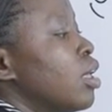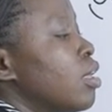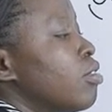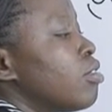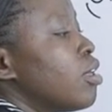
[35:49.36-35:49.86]

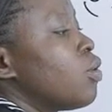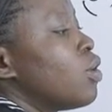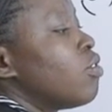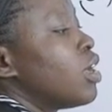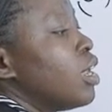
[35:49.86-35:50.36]
is
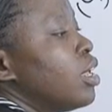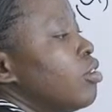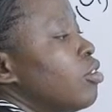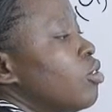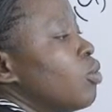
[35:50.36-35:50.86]

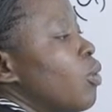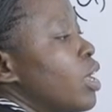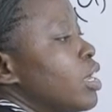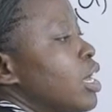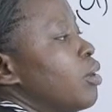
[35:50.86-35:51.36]
equivalent to
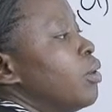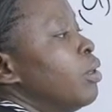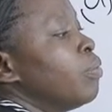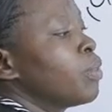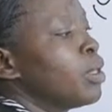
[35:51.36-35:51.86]
1
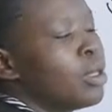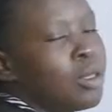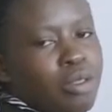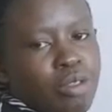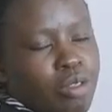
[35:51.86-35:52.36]
hour.
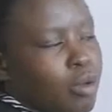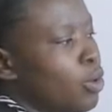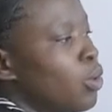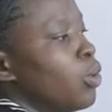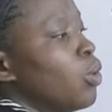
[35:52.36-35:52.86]

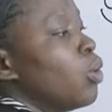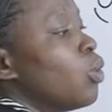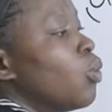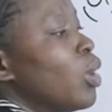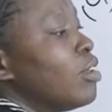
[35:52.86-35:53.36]
So
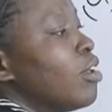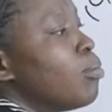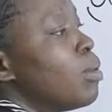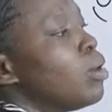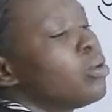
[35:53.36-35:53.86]
what
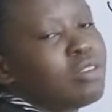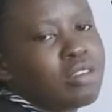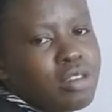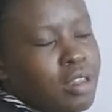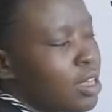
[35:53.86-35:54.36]
about
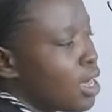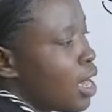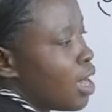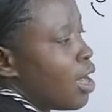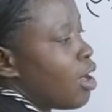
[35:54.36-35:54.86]

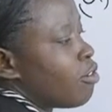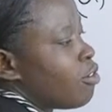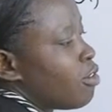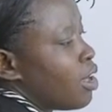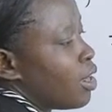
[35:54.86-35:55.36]
a
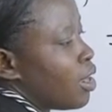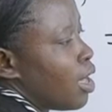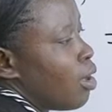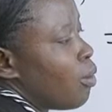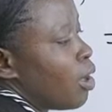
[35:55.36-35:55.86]
half an
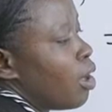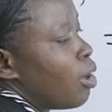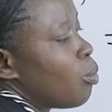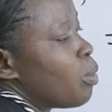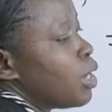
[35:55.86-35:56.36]
hour?
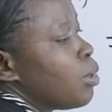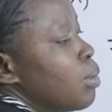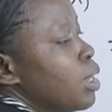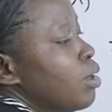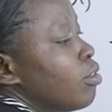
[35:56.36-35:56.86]
How many
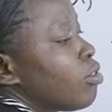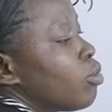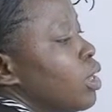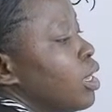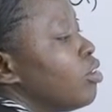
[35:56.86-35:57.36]
minutes
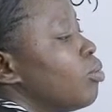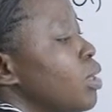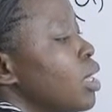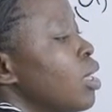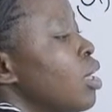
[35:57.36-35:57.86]
will it
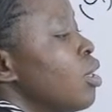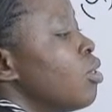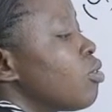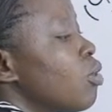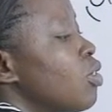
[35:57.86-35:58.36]
be?
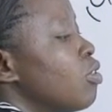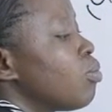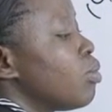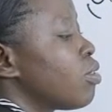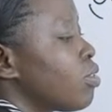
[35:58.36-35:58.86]
So this
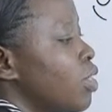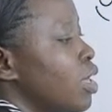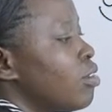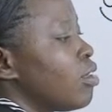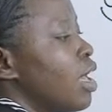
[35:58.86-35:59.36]
means
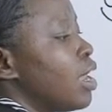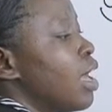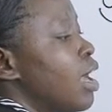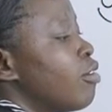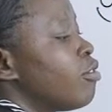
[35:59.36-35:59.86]
that I'll
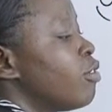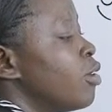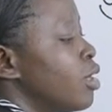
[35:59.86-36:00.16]
have